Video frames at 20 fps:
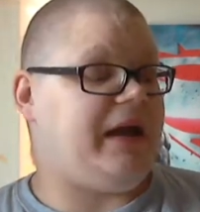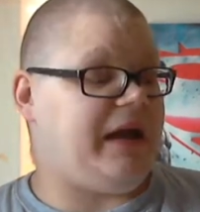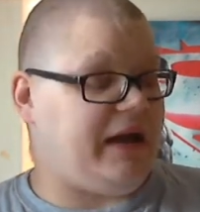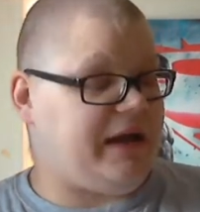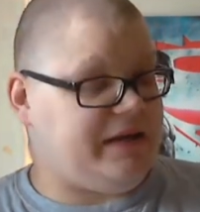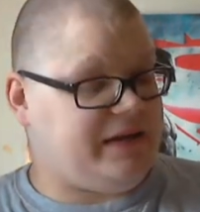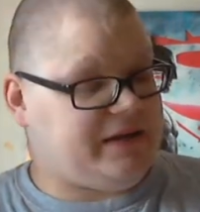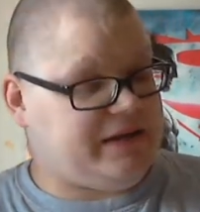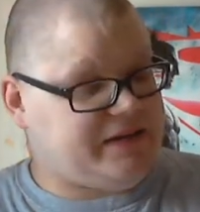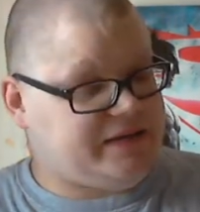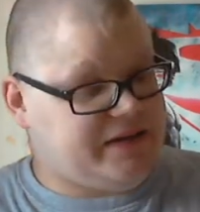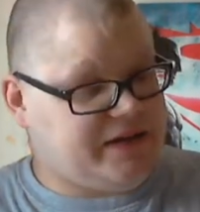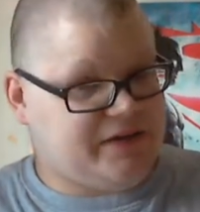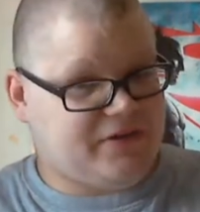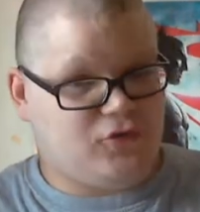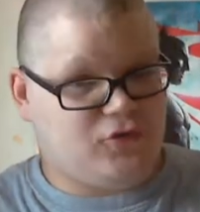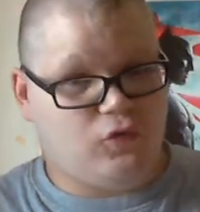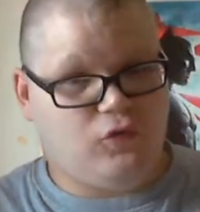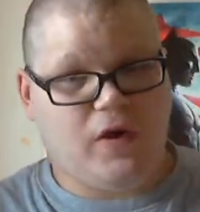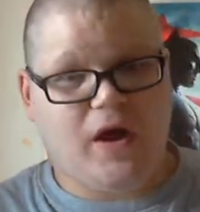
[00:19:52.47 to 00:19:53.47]
and he
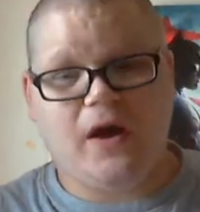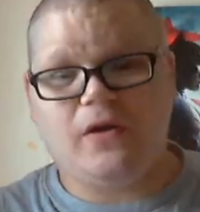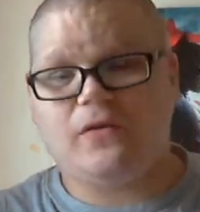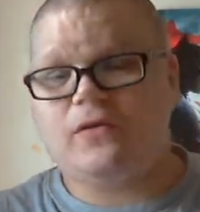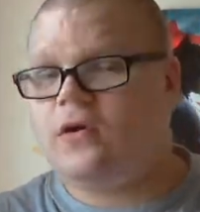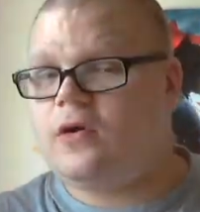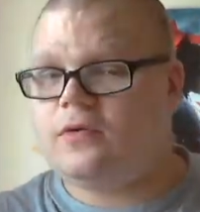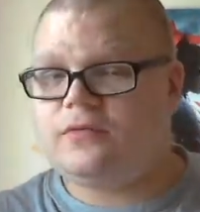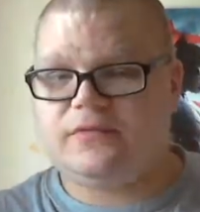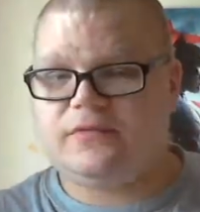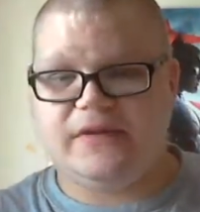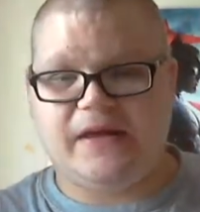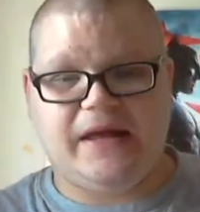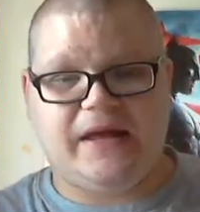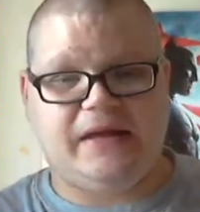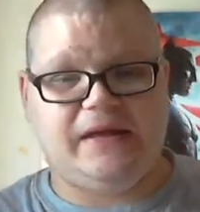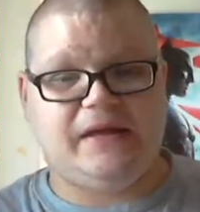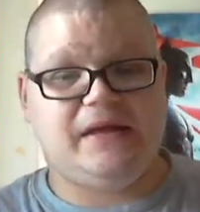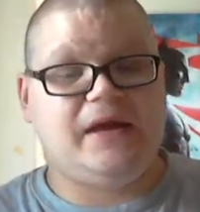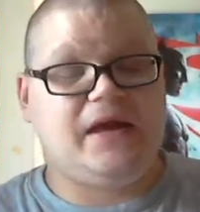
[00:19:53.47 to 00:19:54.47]
did Groundhog
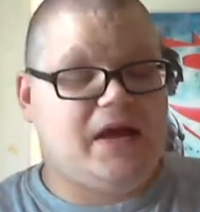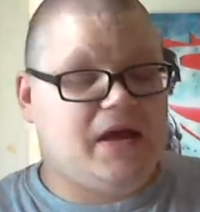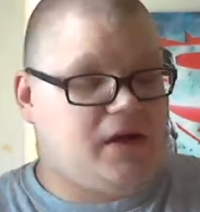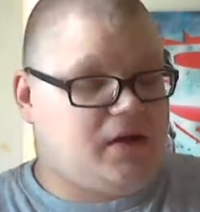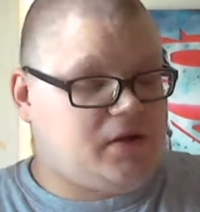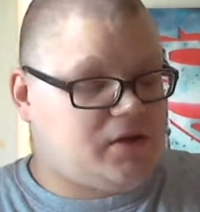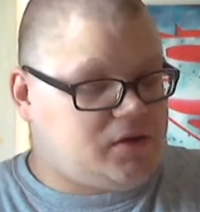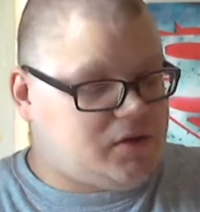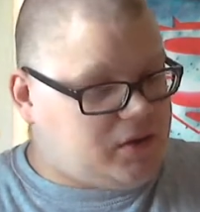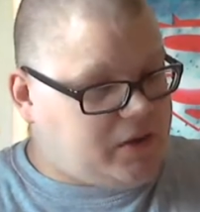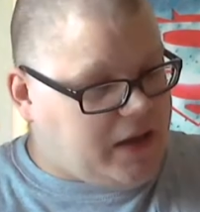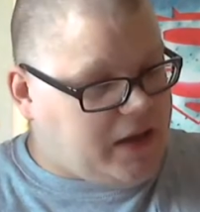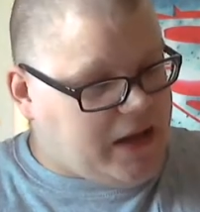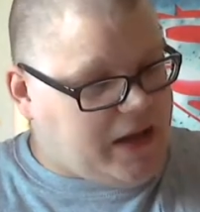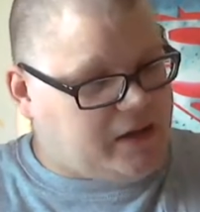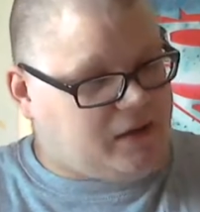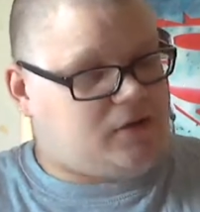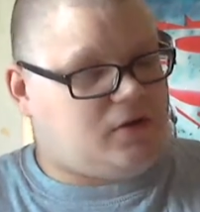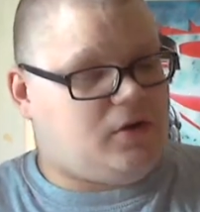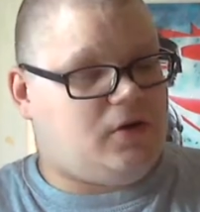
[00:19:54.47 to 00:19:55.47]
Day
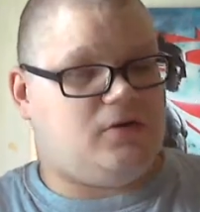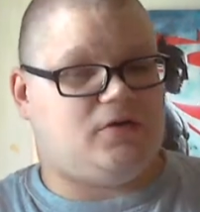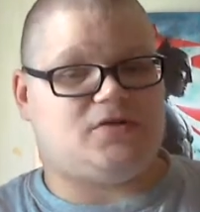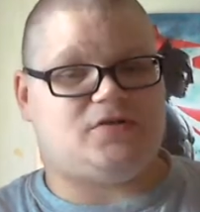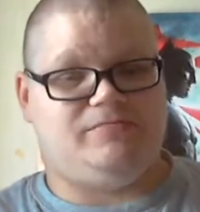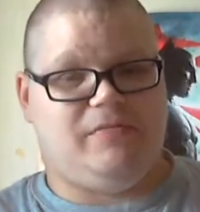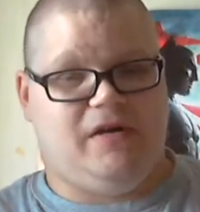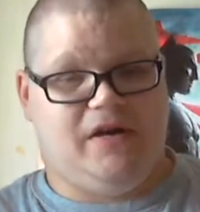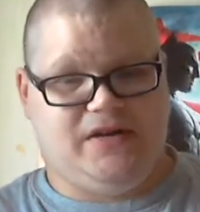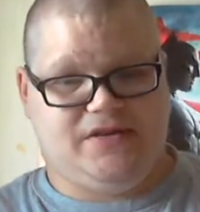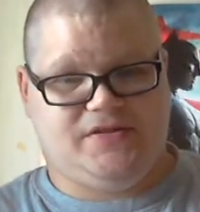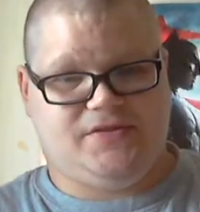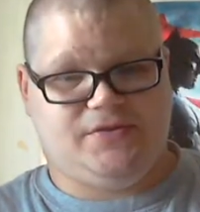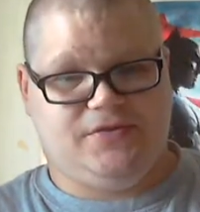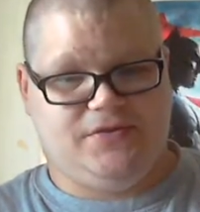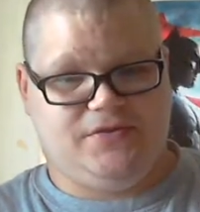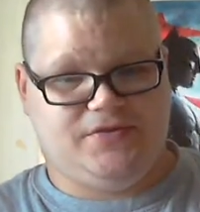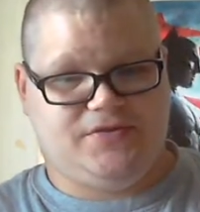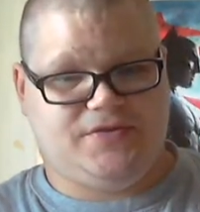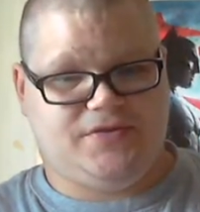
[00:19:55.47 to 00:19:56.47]
and
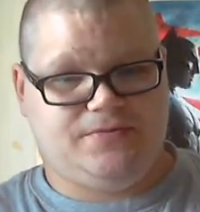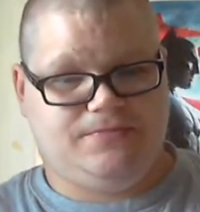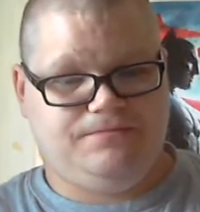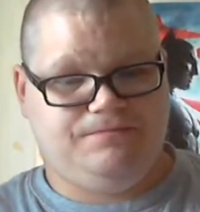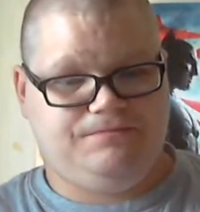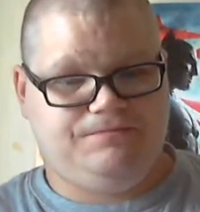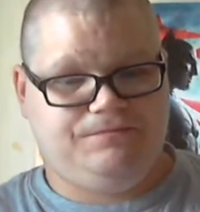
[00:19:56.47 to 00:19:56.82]
Ghostbusters.